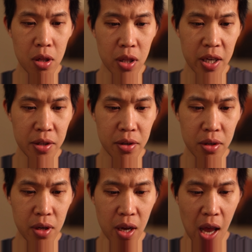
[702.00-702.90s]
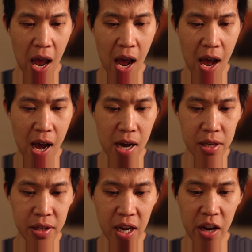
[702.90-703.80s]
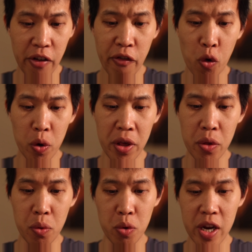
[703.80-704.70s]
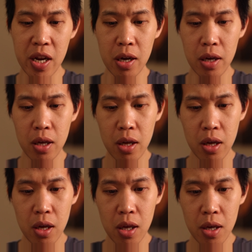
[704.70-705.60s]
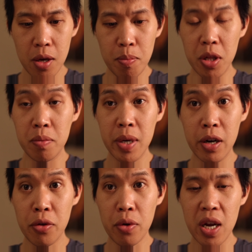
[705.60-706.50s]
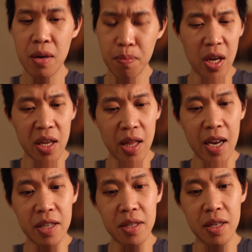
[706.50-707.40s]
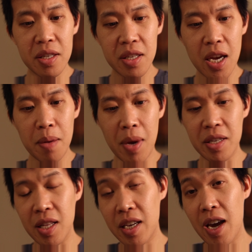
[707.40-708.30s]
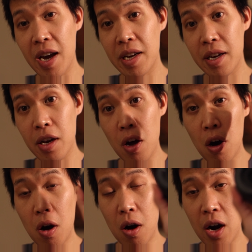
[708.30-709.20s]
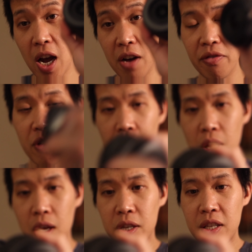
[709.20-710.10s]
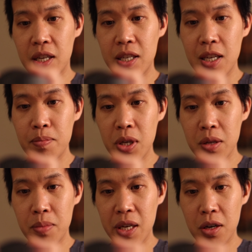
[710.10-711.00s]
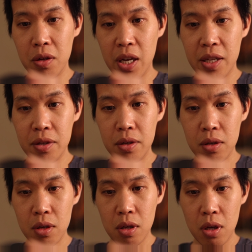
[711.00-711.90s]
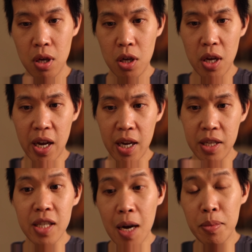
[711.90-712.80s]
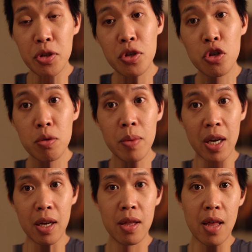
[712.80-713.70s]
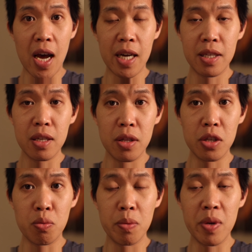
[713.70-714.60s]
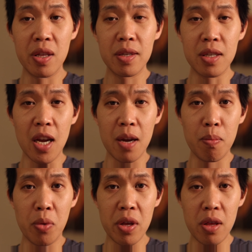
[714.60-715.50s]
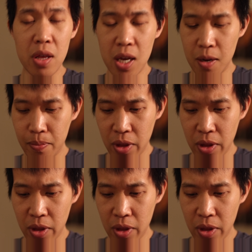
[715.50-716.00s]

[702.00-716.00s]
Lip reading: lens has a 43mm thread, and that is the same as the Canon RF 16mm lens. And I'm assuming that this would be the same with the